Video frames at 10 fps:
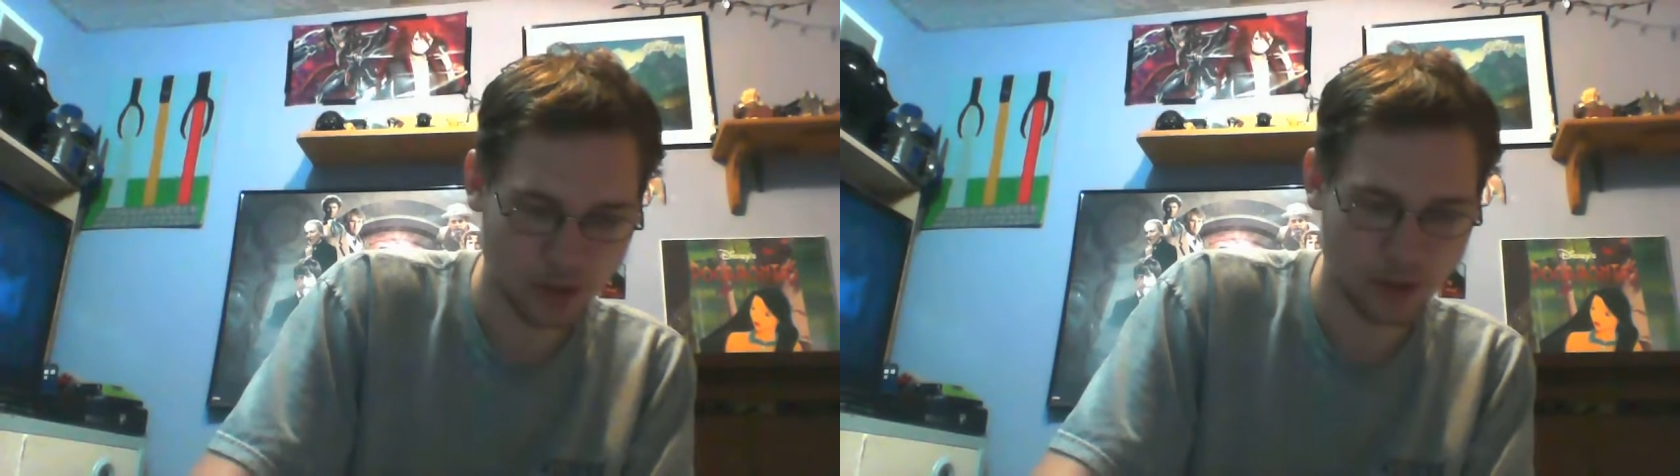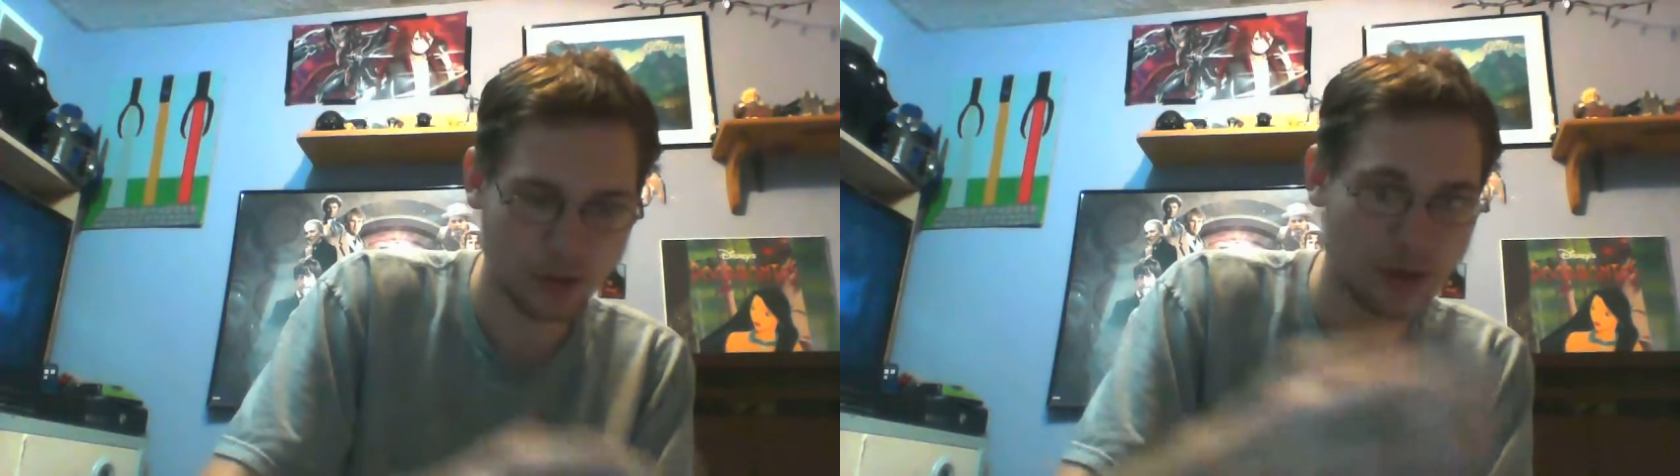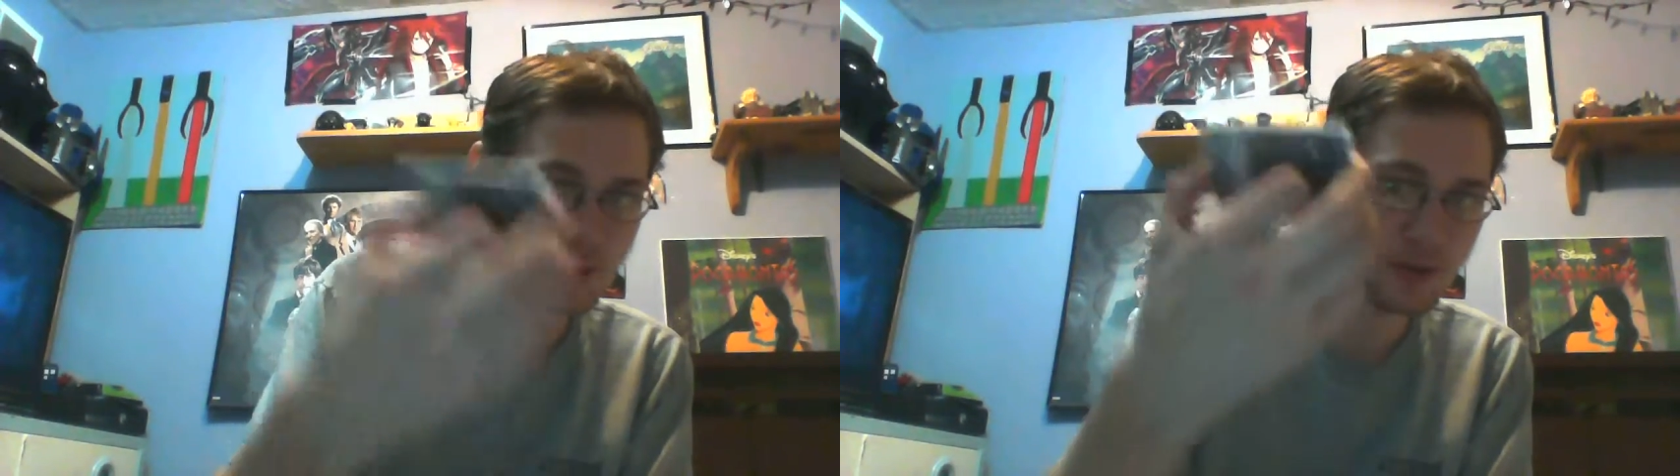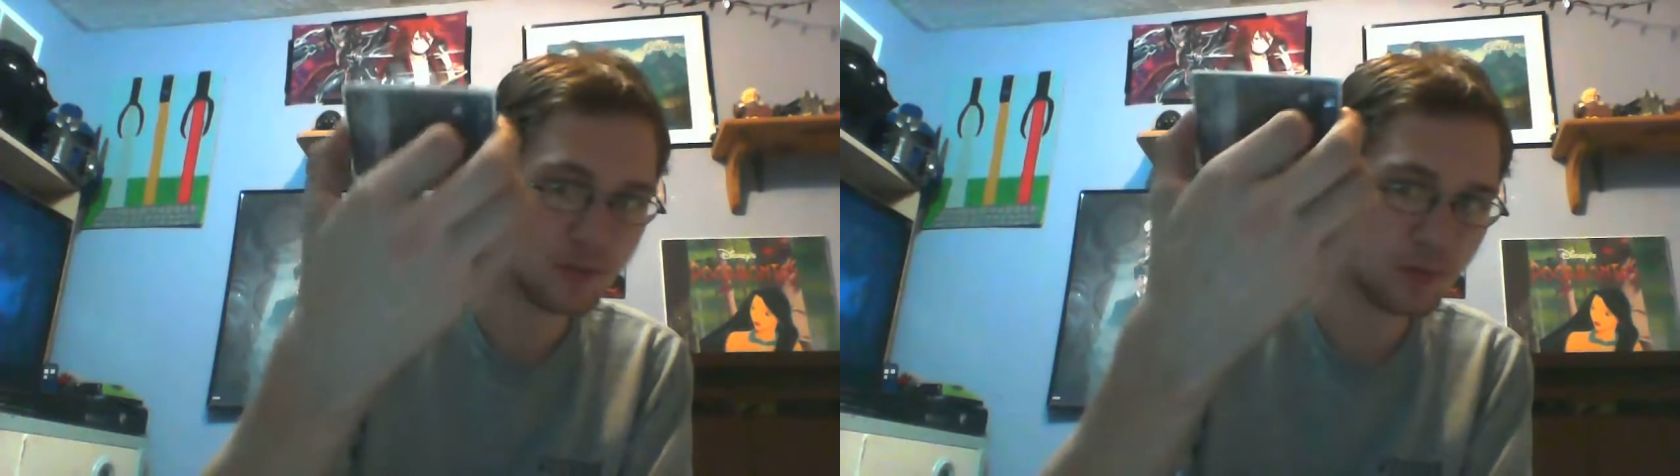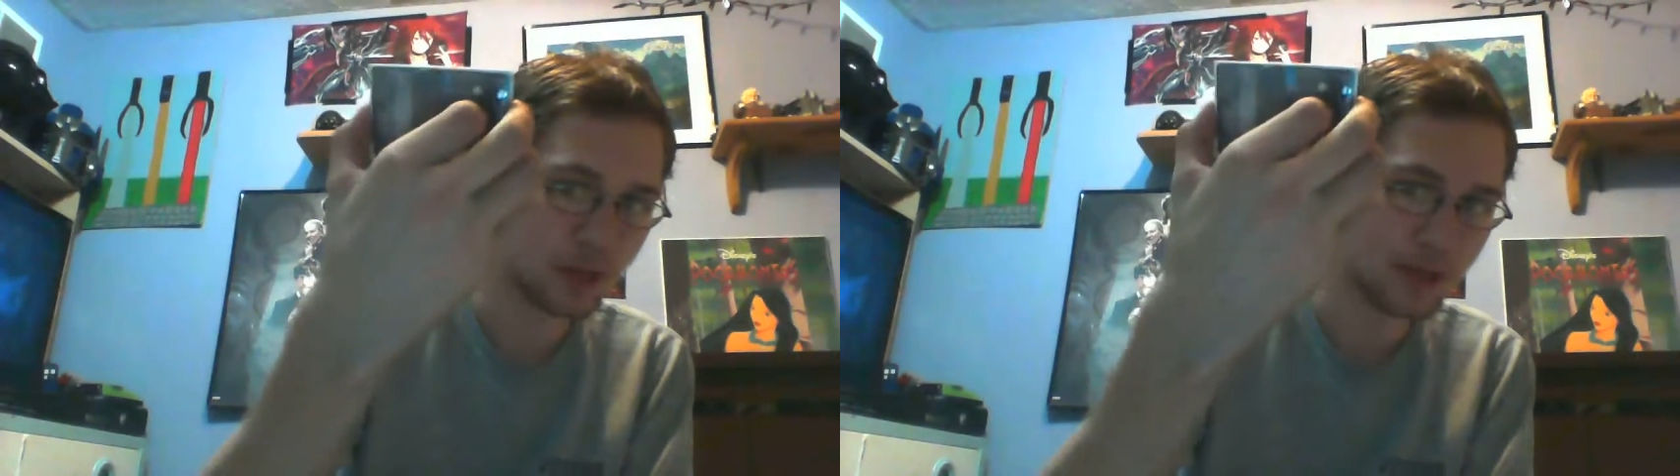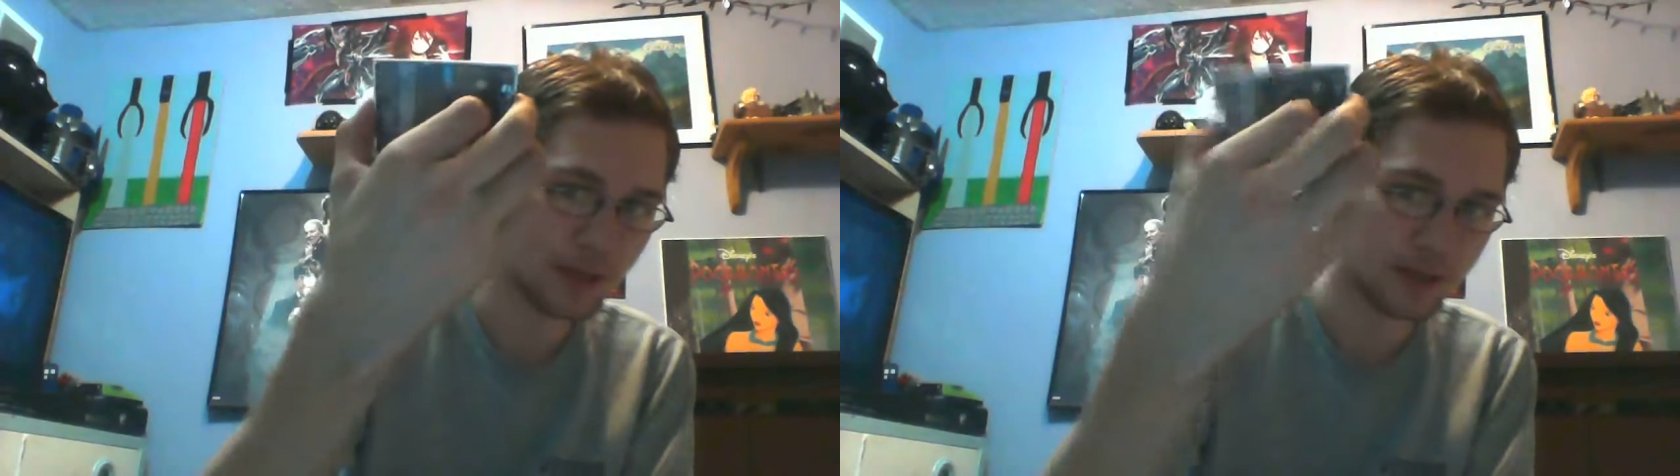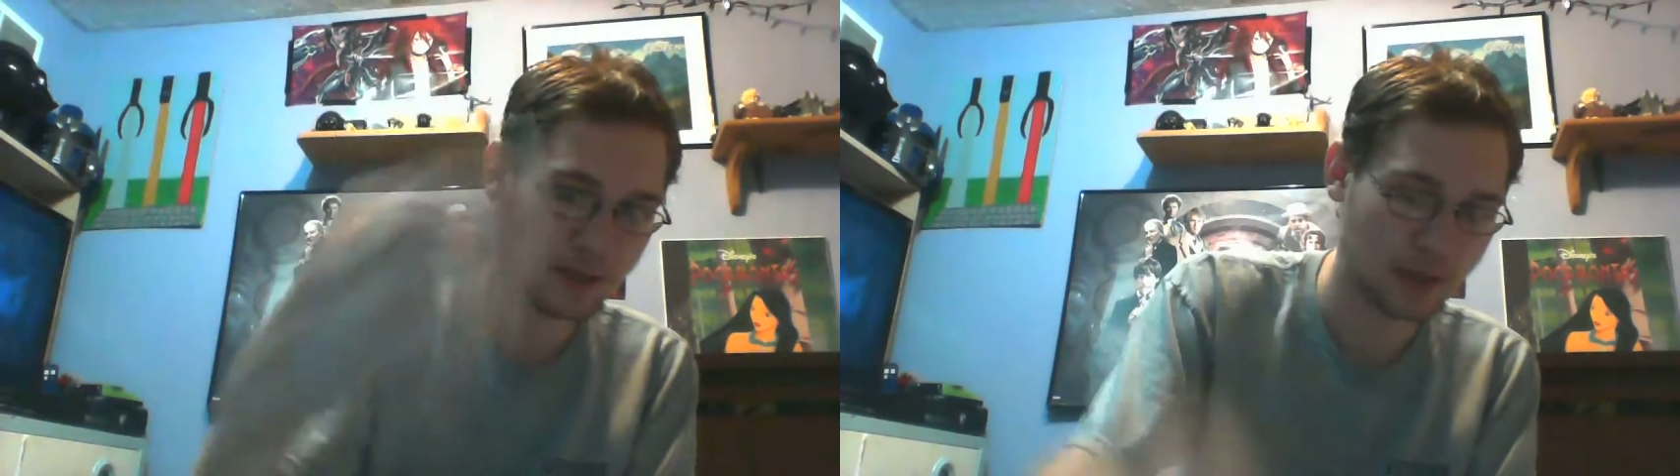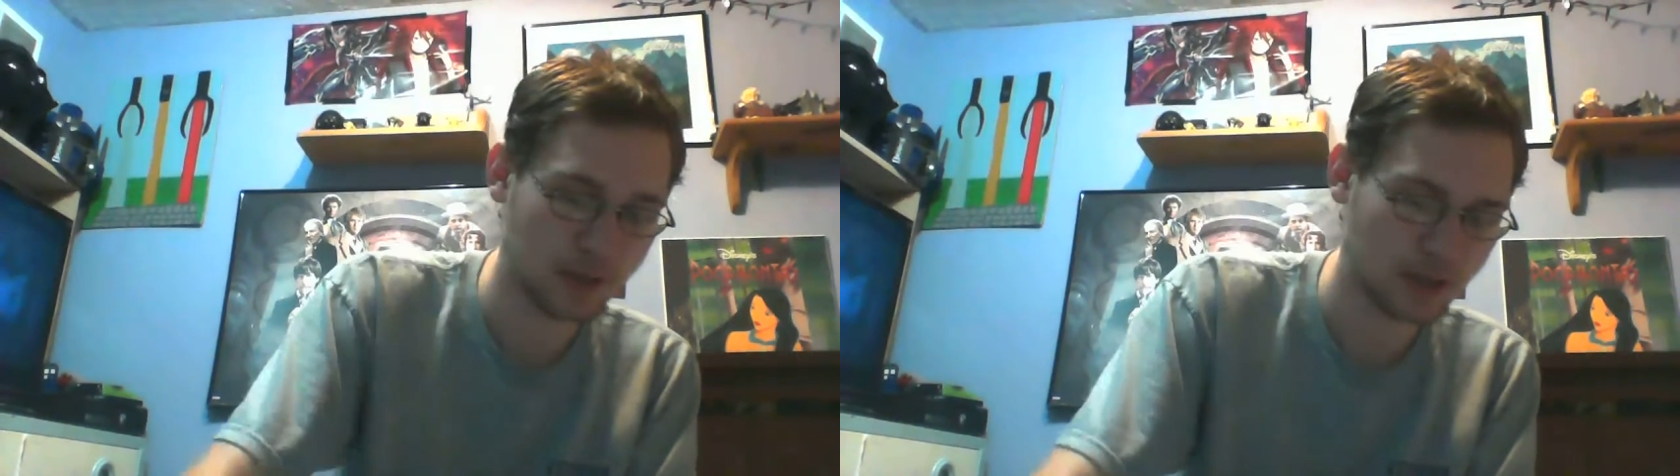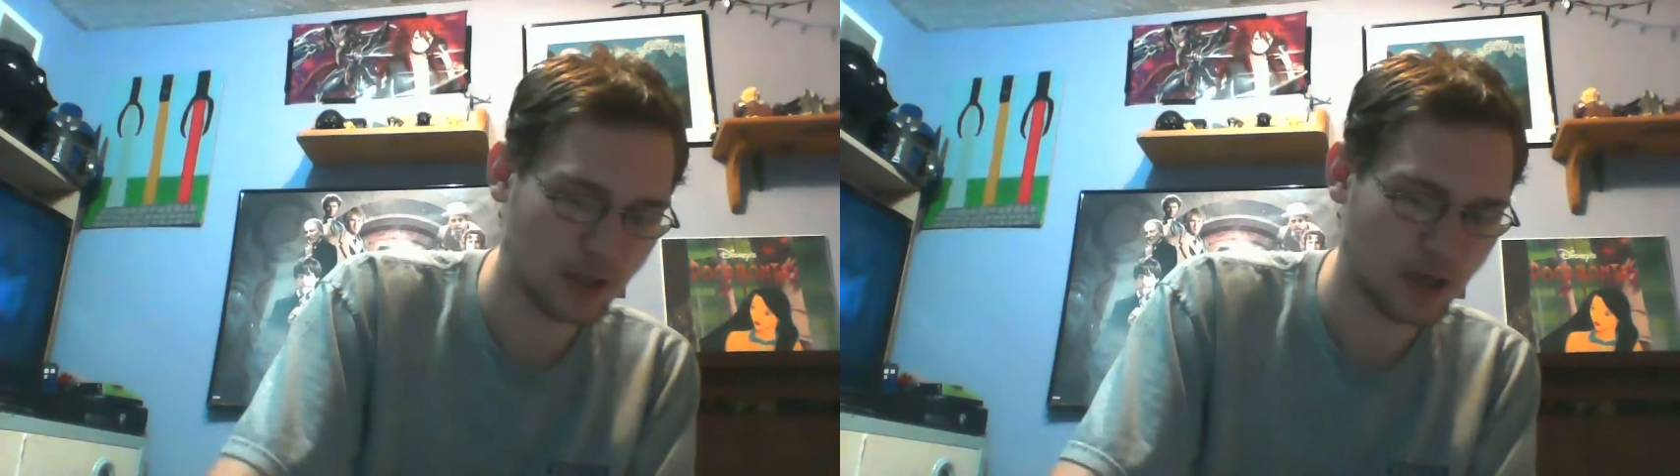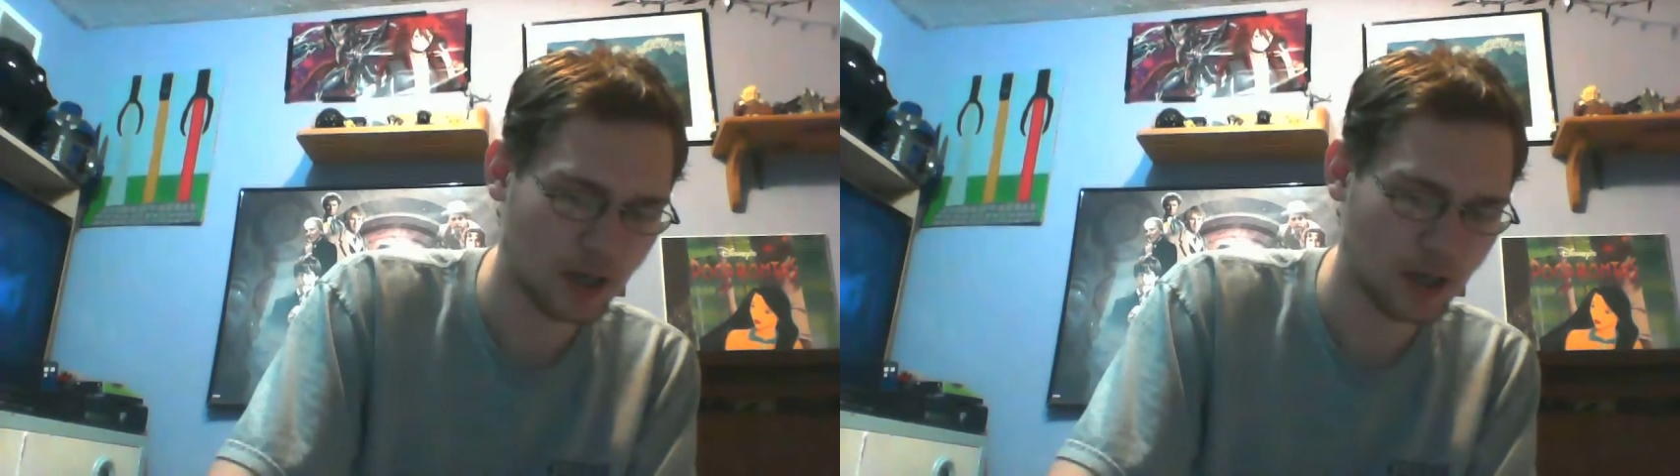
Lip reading: He's one of the 8,000.